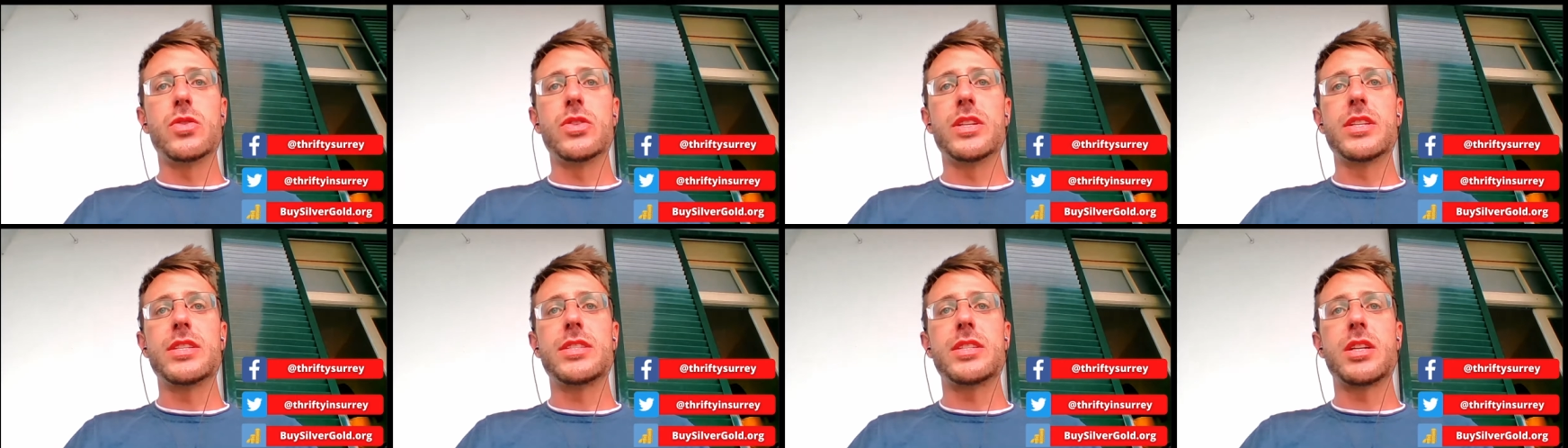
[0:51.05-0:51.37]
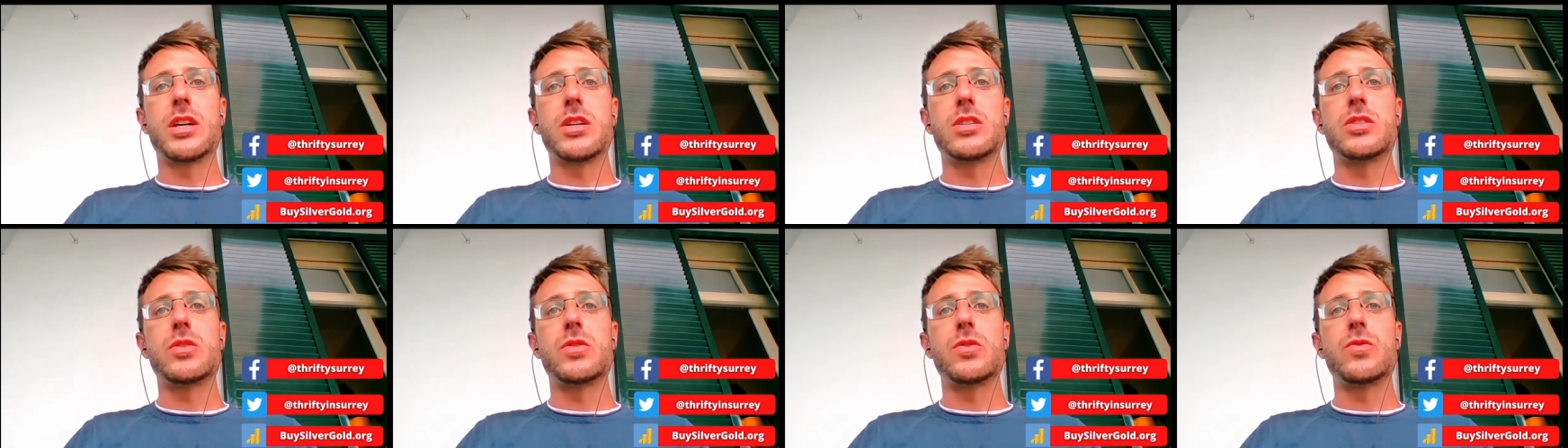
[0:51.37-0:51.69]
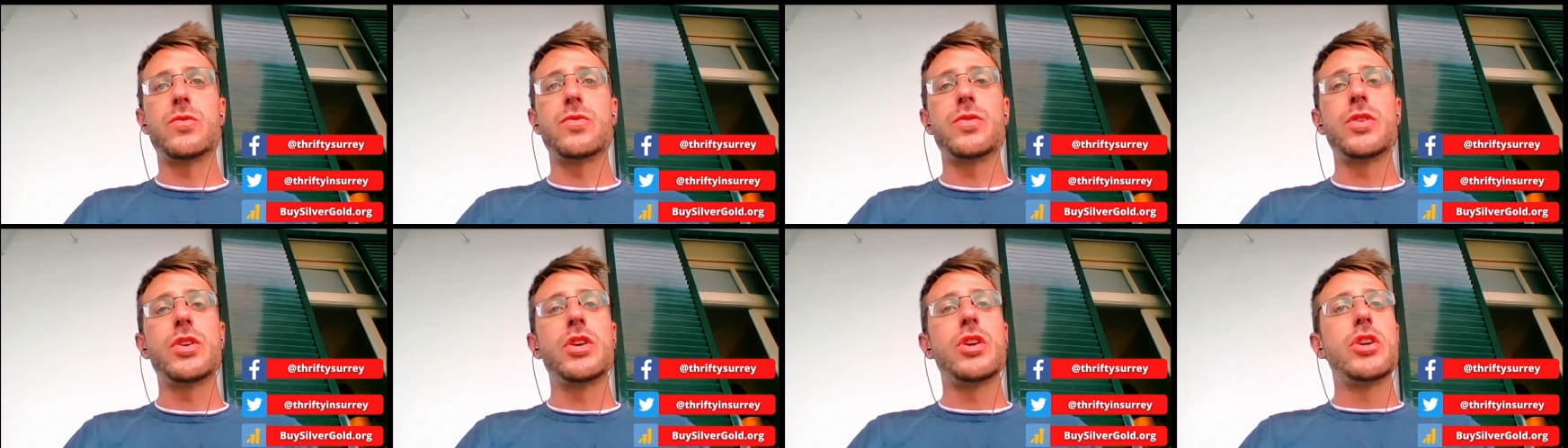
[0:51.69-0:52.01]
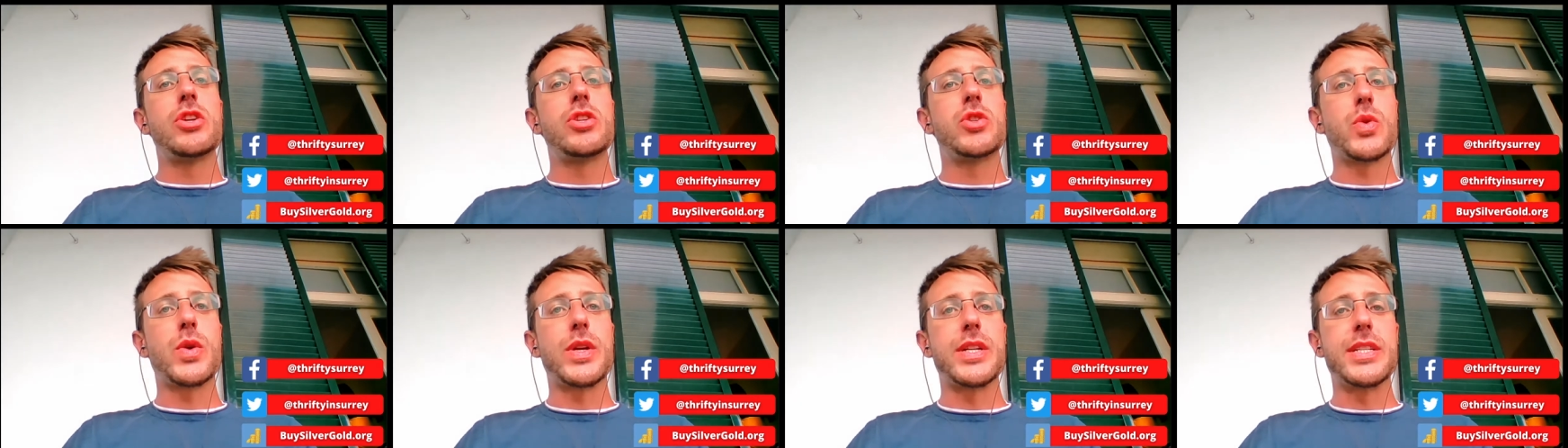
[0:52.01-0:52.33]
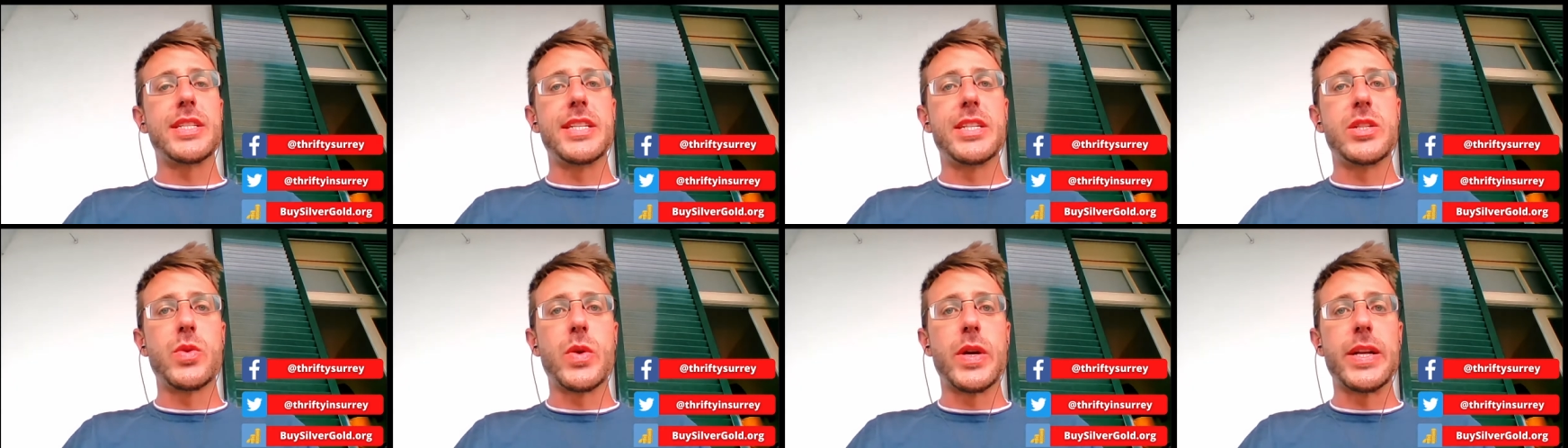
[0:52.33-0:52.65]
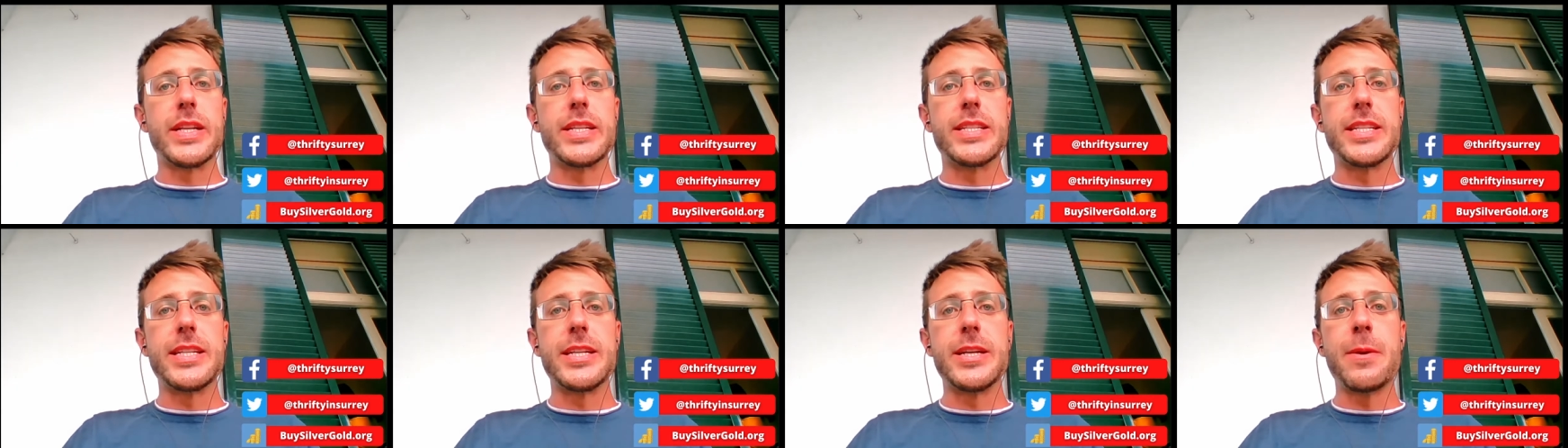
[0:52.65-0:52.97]
or the start of
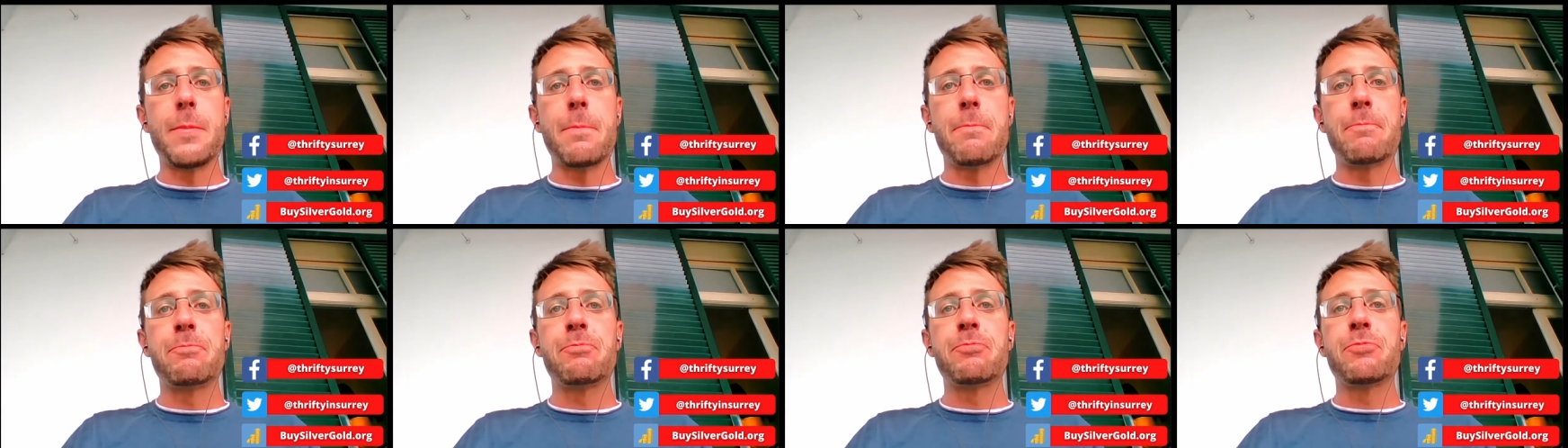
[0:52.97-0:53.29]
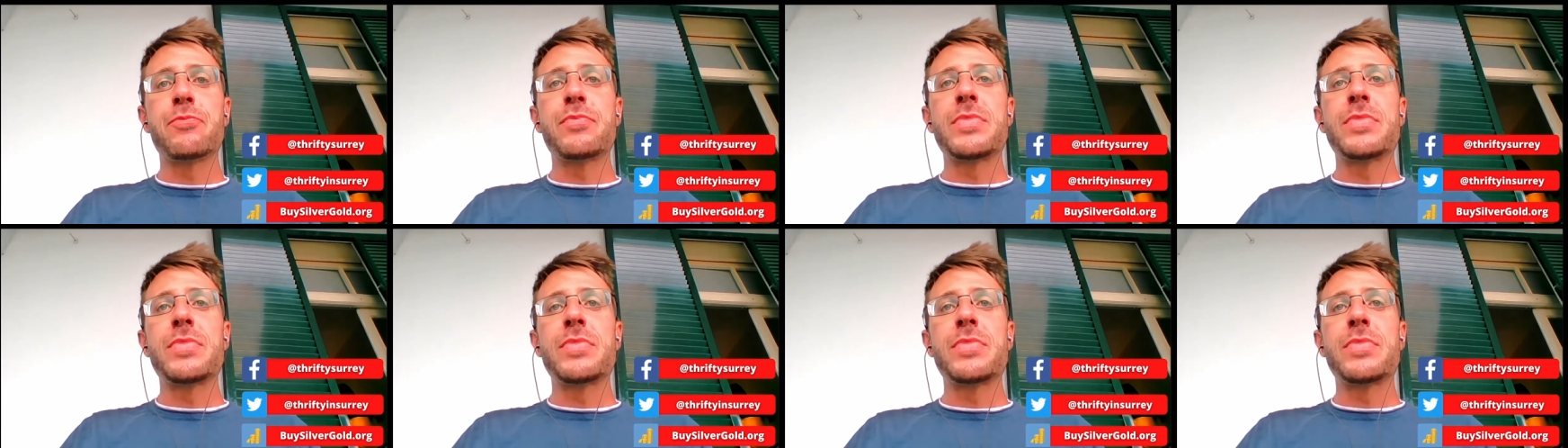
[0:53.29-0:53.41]
2020,